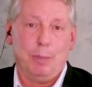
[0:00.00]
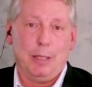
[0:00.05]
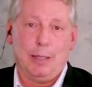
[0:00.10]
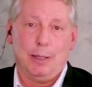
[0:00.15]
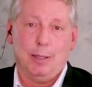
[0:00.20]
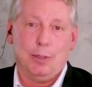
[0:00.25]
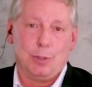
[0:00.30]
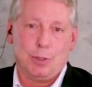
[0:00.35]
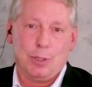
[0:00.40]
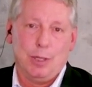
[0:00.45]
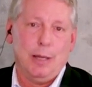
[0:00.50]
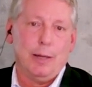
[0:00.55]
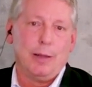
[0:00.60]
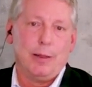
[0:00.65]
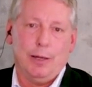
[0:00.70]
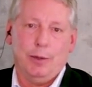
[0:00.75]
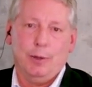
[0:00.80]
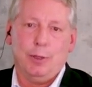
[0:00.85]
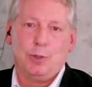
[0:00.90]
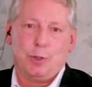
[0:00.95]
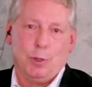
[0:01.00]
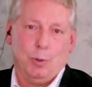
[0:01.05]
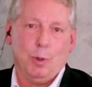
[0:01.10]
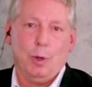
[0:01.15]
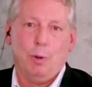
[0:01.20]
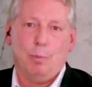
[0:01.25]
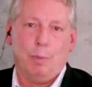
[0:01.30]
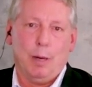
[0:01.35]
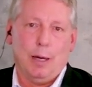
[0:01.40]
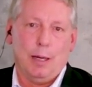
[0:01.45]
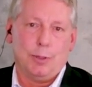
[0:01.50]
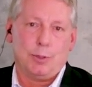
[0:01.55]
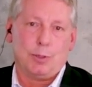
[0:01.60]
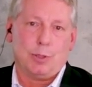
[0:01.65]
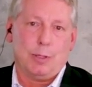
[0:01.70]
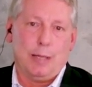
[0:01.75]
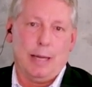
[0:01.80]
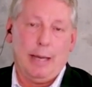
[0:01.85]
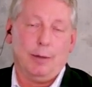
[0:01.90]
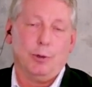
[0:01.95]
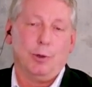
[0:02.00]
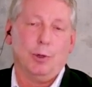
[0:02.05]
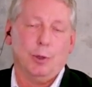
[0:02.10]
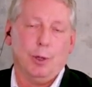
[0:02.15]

because there is a robust and